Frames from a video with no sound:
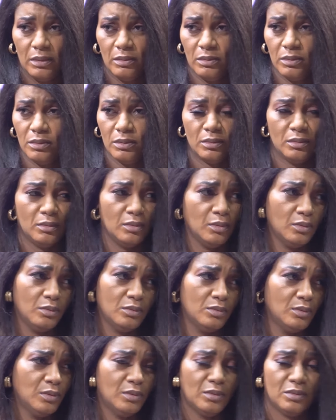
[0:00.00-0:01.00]

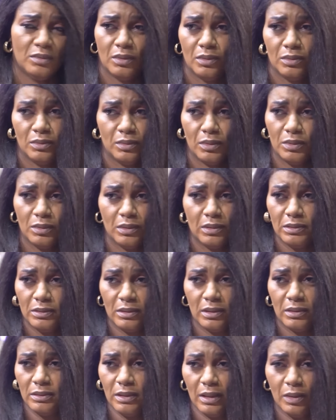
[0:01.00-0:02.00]
No.
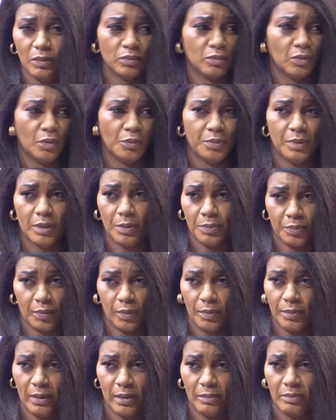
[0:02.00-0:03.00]
That will not be a
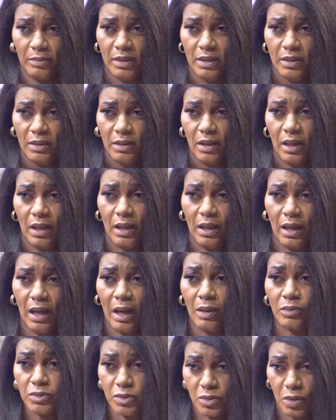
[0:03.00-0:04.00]
problem.
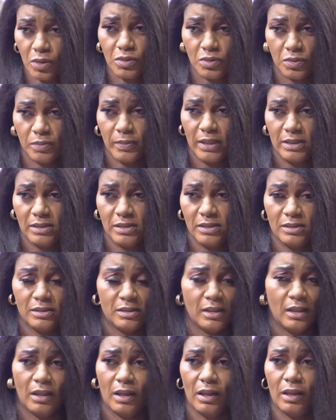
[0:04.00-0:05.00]
I'll talk to my
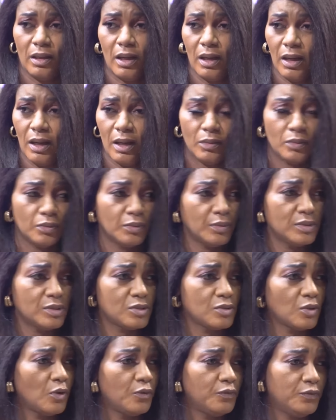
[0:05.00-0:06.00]
sister. I'll
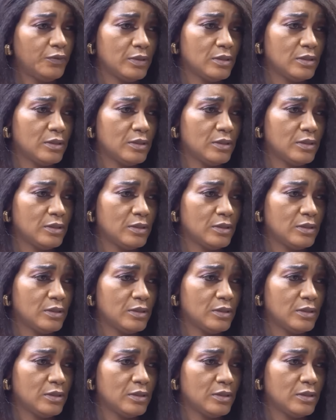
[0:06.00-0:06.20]
resolve